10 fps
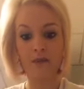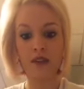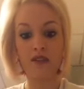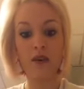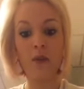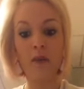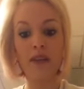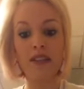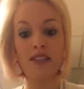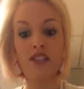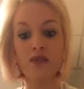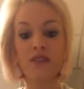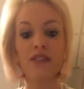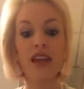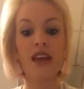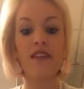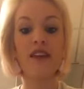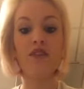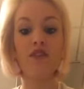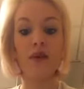So what we need to do is take the
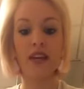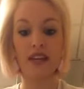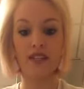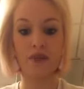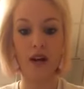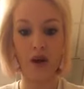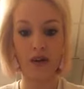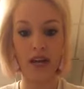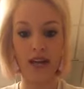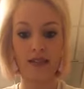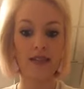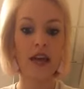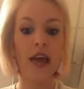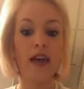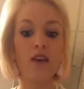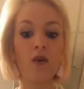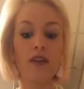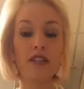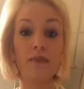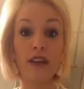authority into our own hands in order
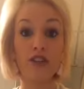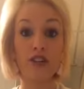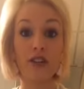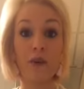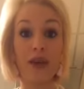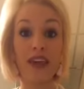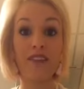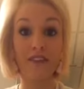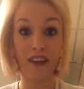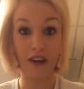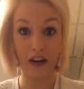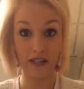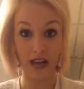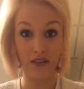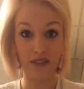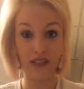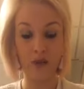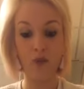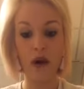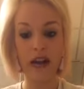to make sure that we can feed ourselves.
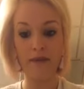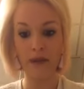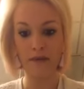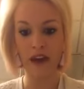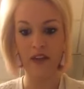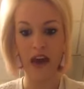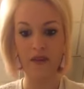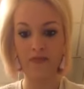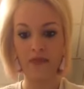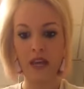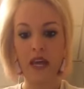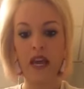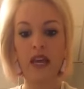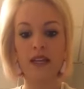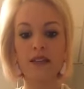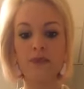And what I mean by that is,